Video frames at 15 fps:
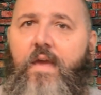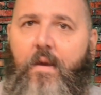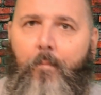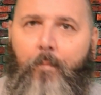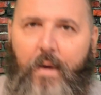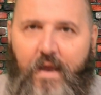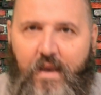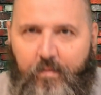
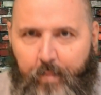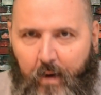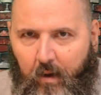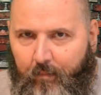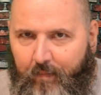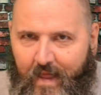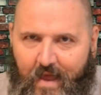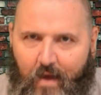Beard
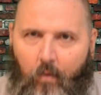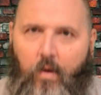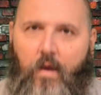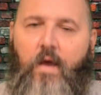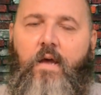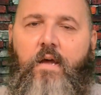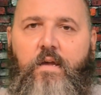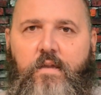Balm. Now,
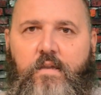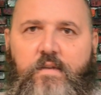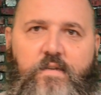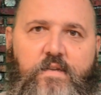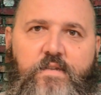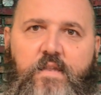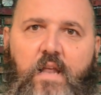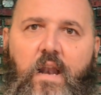this
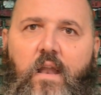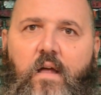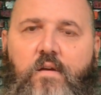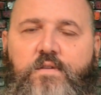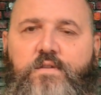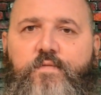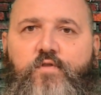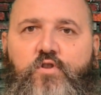is the
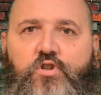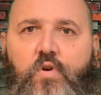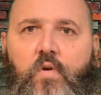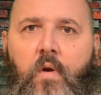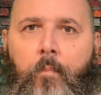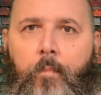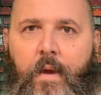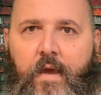last of the
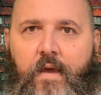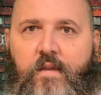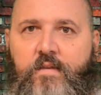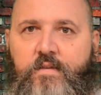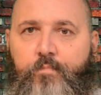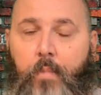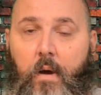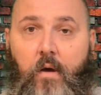Sugar
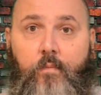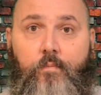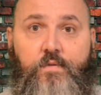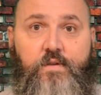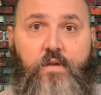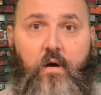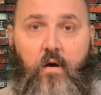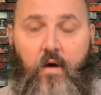Beards
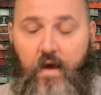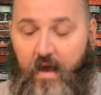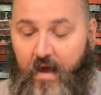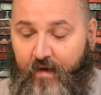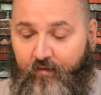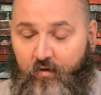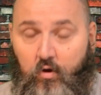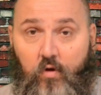balms that I
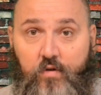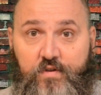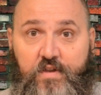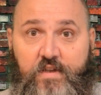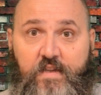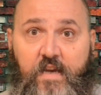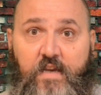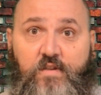have got
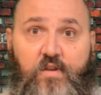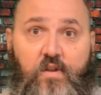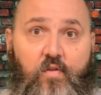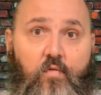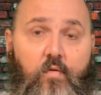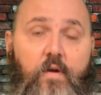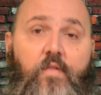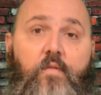to test.
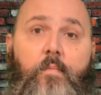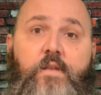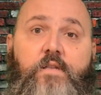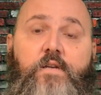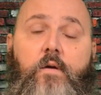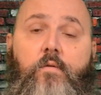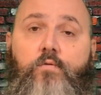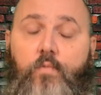3 of them in
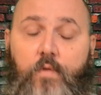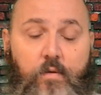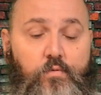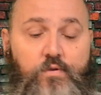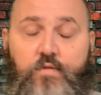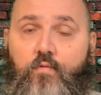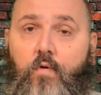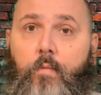total. There
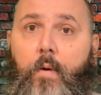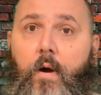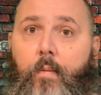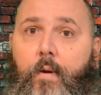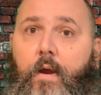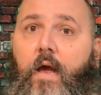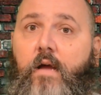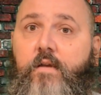was the rhubarb
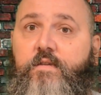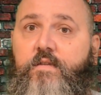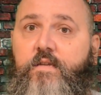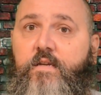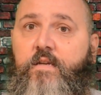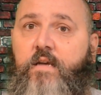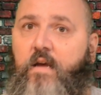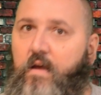and
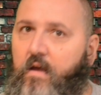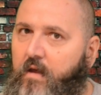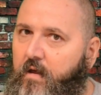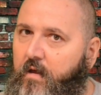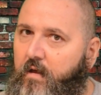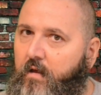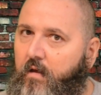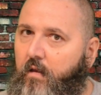custard,
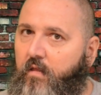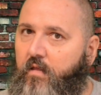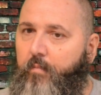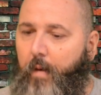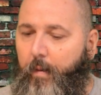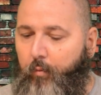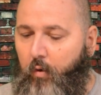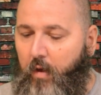the
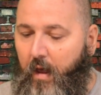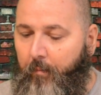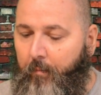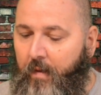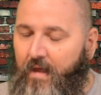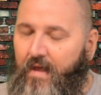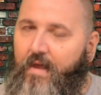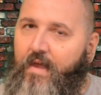bubblegum